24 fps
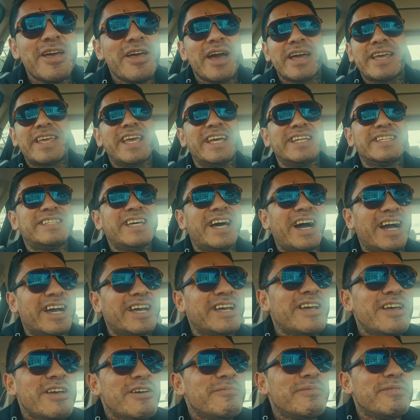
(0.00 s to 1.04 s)
can't talk.
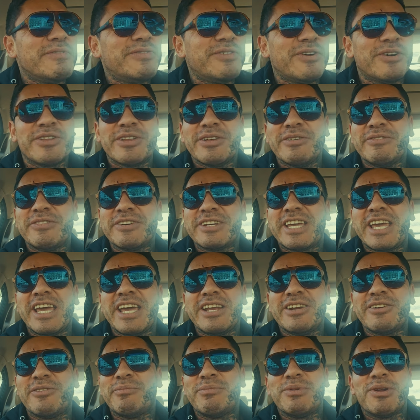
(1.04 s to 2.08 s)
Before the
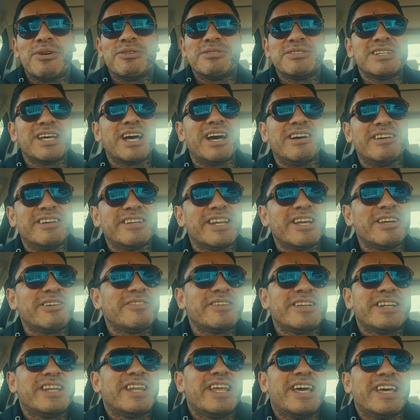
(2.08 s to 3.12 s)
volcano blows up. You know what I
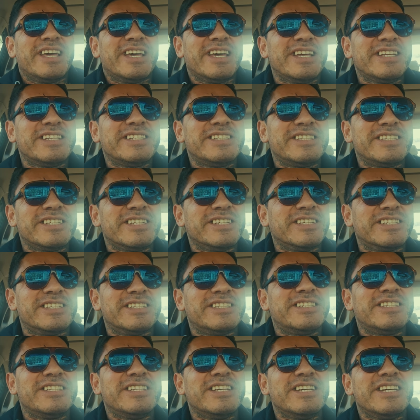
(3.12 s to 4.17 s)
mean? Like, it's
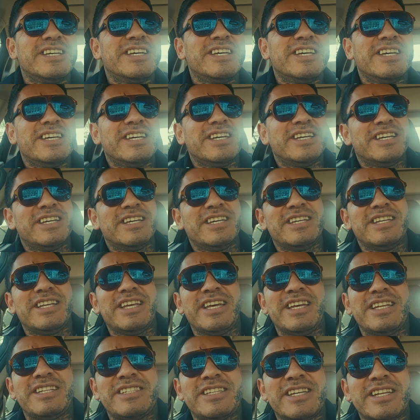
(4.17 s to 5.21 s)
just, it's